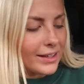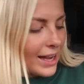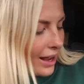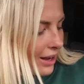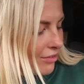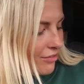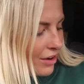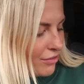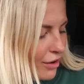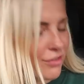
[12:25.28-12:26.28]
yeah,
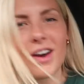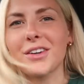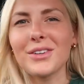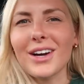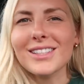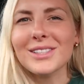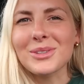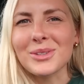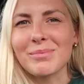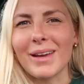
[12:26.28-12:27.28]
fun, you guys
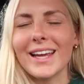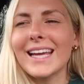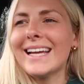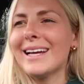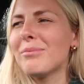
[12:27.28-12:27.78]
can join me.